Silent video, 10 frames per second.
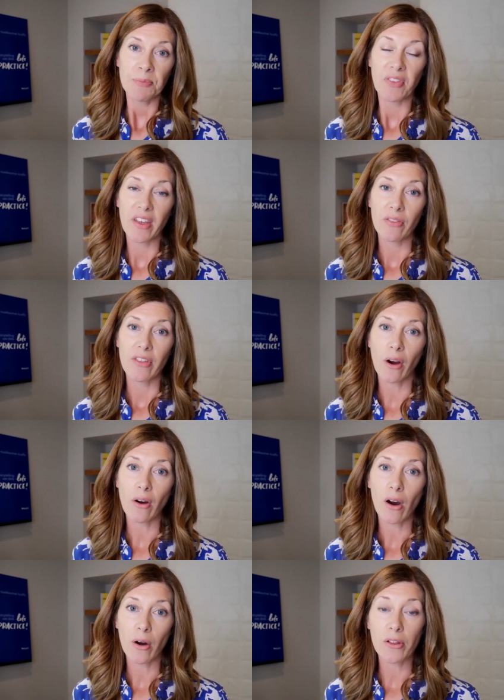And then
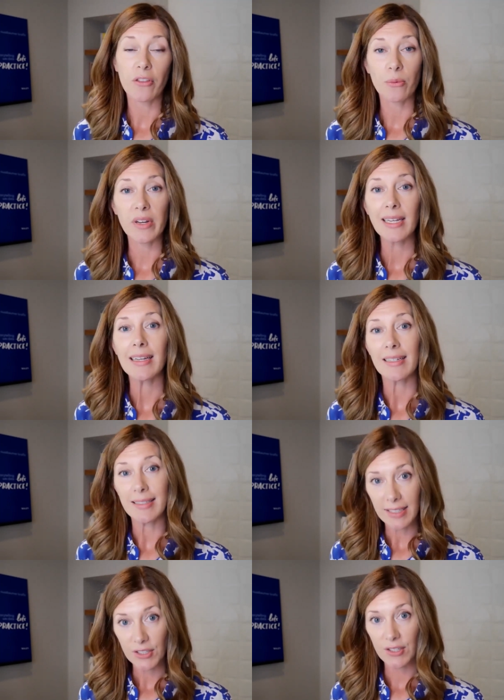there are three
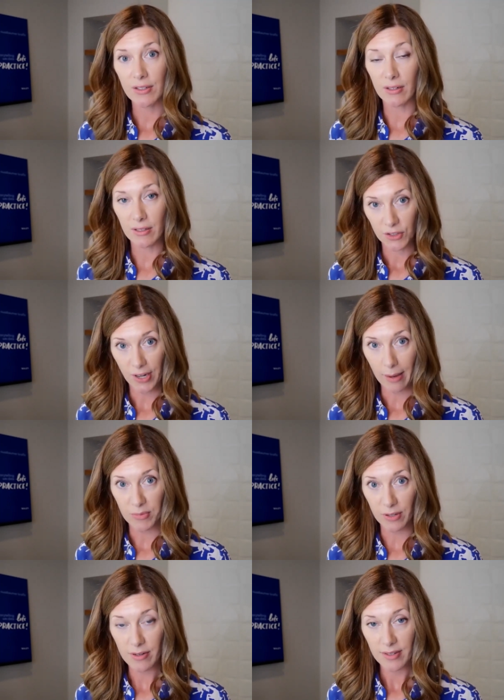additional
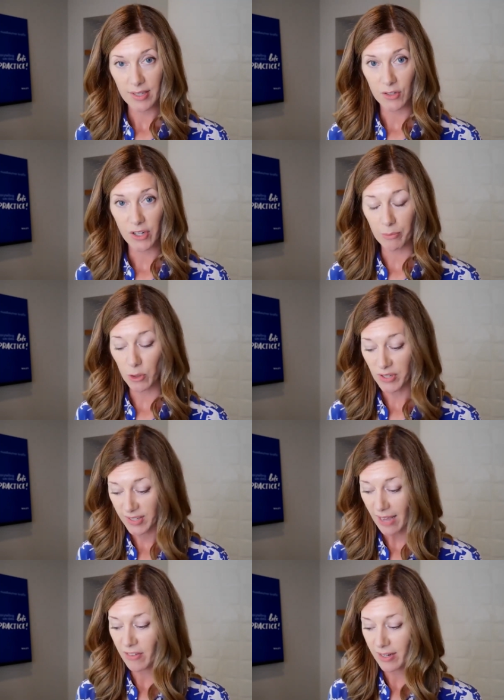chapters. Uh, chapter
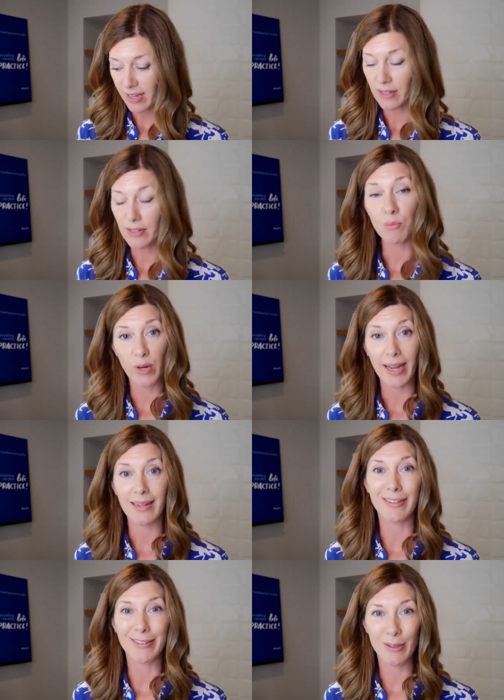seven is
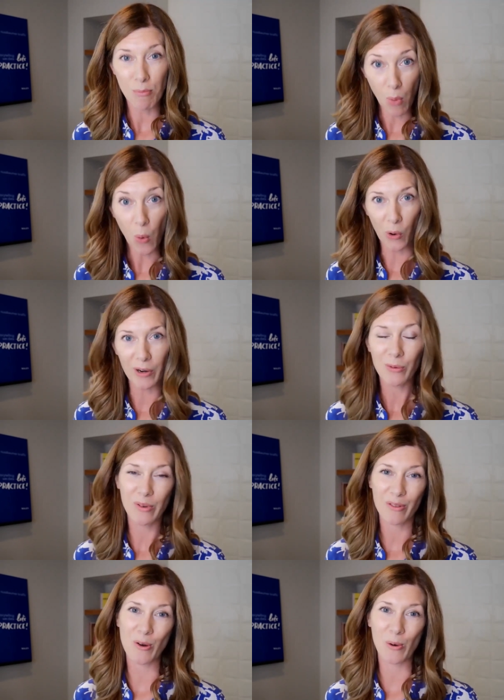practice more
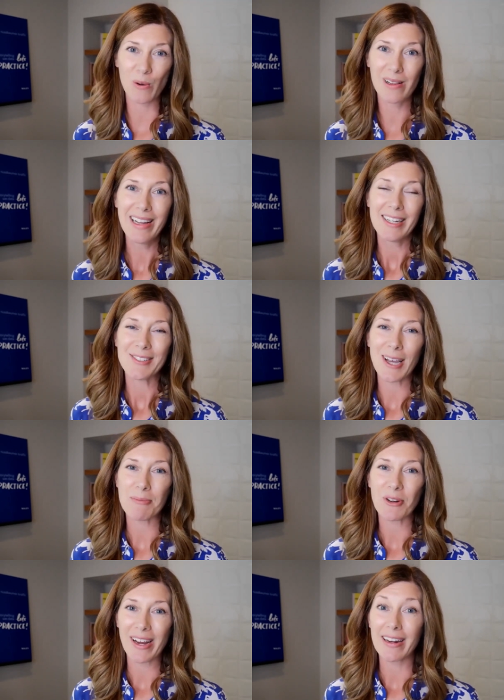with Cole.
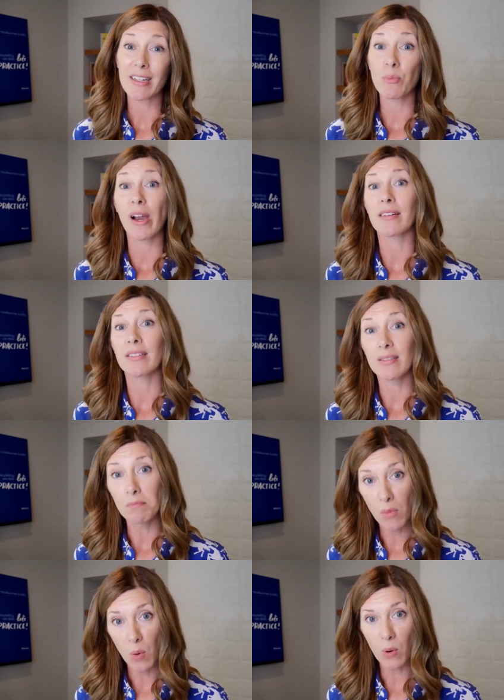Chapter eight is practice
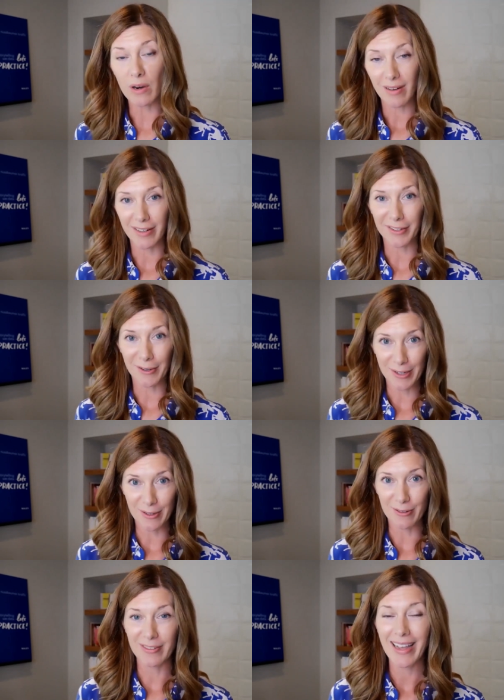more on your
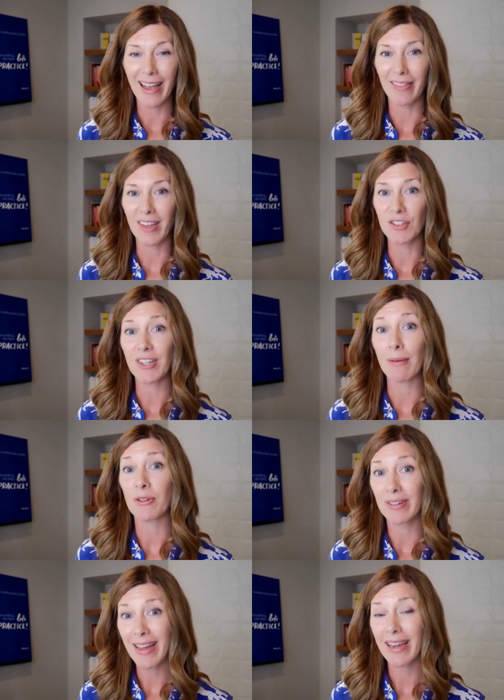own. And then
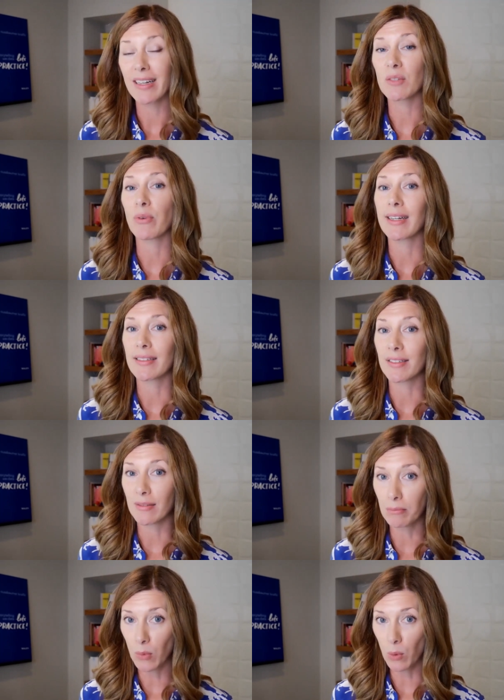chapter nine is practice
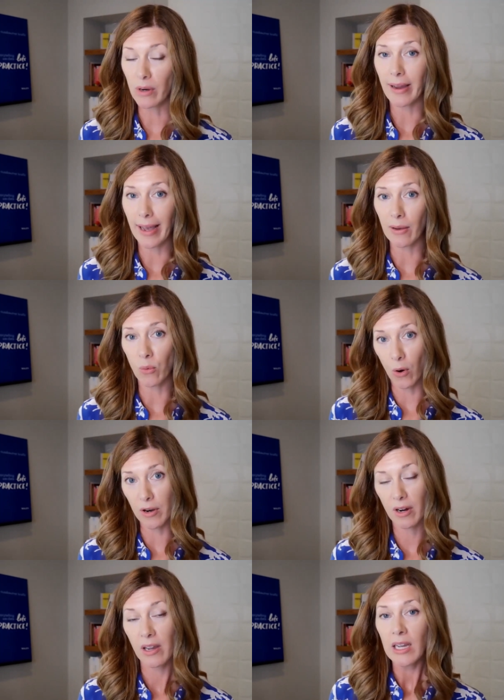more at
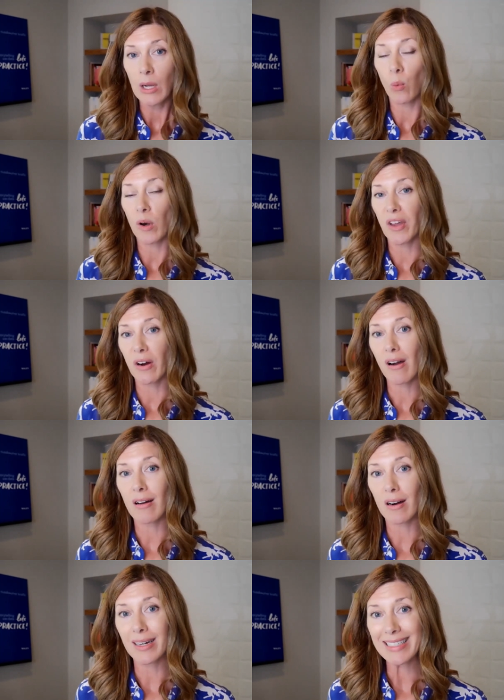work, where there
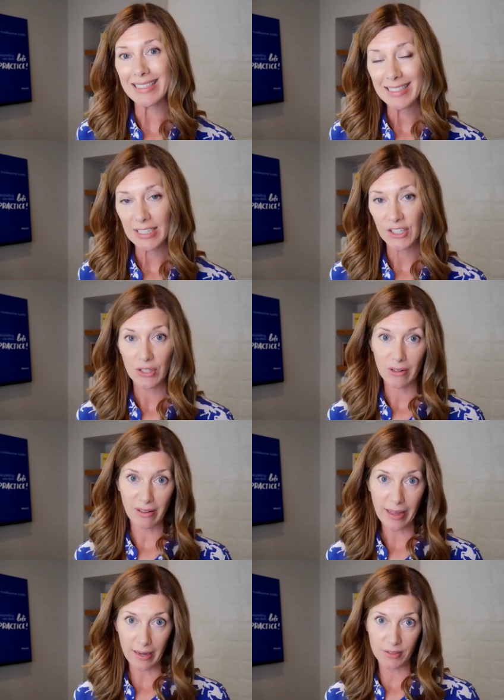are additional
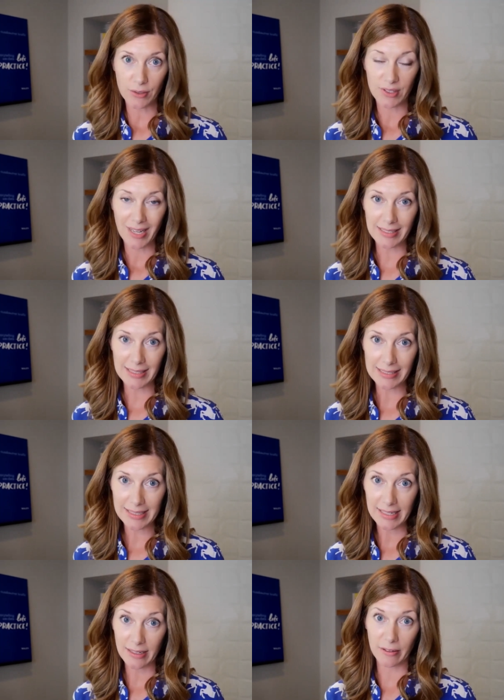exercises
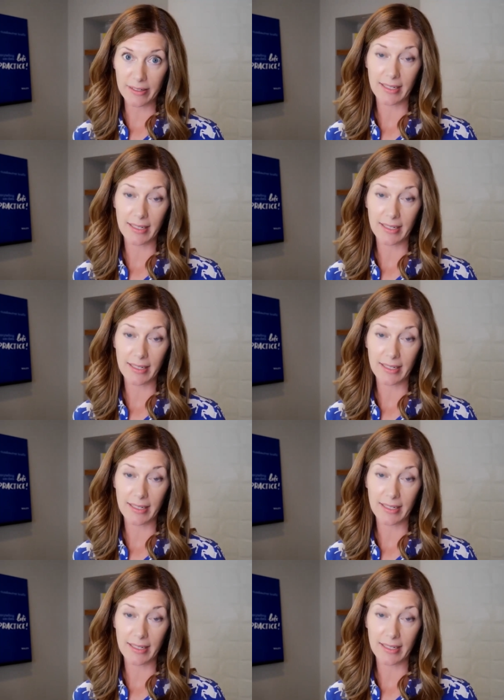geared